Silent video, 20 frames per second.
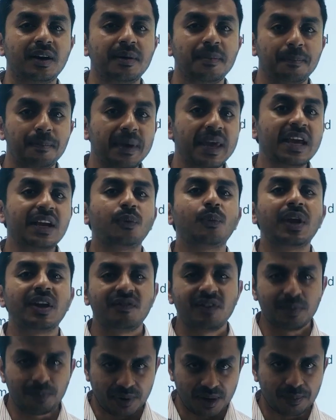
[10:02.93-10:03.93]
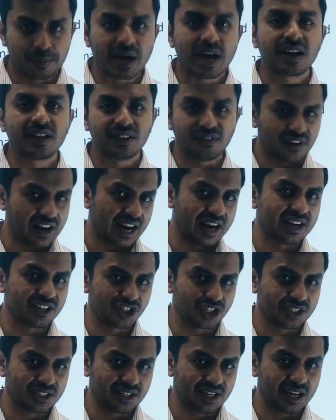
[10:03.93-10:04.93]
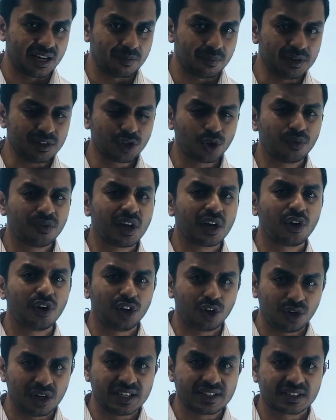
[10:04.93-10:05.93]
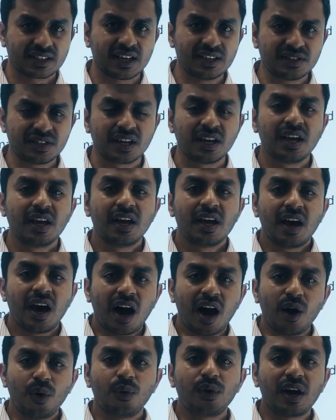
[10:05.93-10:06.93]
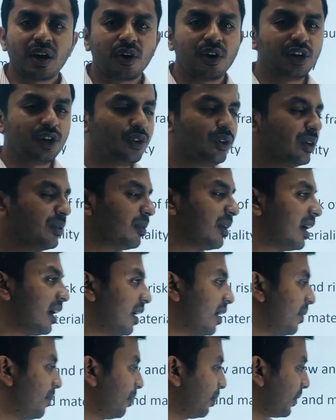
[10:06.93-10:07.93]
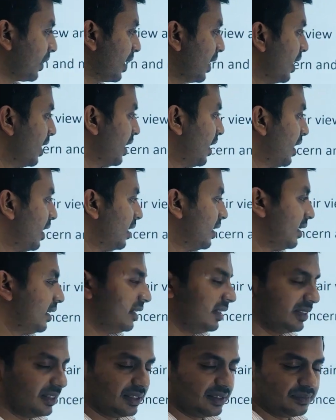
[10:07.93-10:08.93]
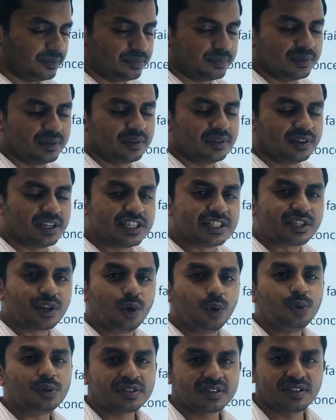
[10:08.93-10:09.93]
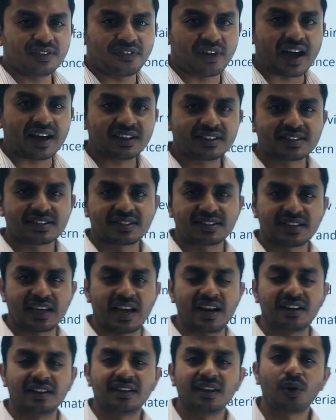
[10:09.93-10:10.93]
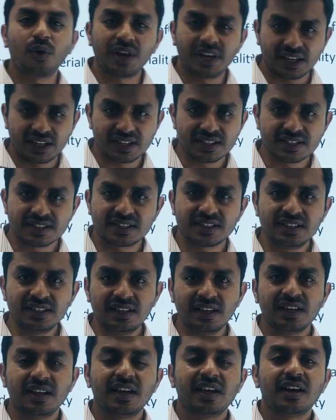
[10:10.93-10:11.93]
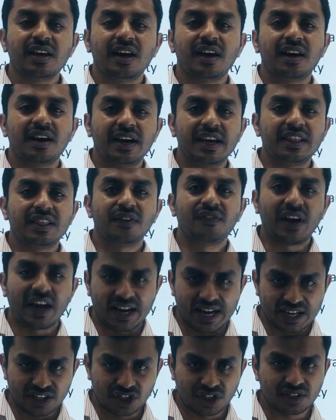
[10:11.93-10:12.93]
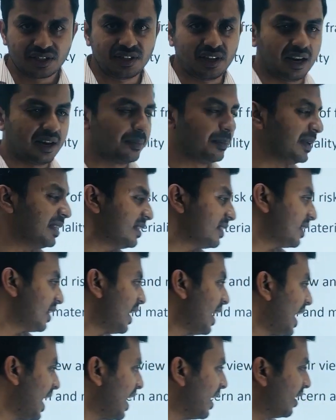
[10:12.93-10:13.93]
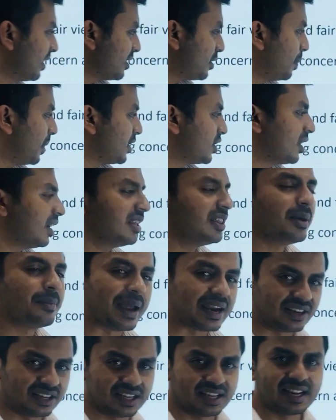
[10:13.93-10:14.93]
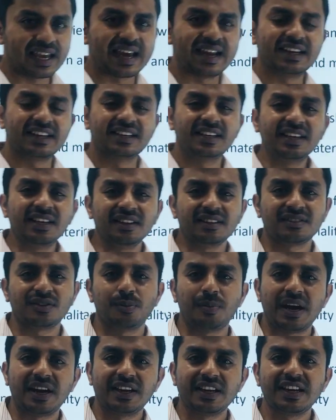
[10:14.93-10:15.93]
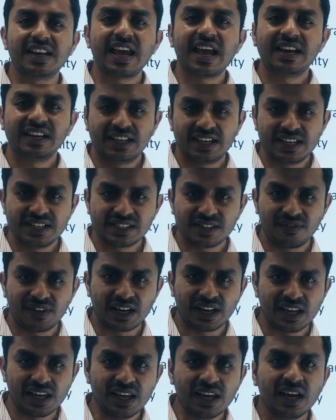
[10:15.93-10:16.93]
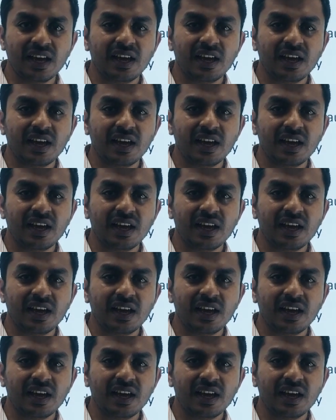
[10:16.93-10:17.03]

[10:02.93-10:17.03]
make when we prepare in the financial statement. So we are going to discuss how we are going to disclose the facts and the going concern in the financial statements, and especially the materiality. So materiality is a very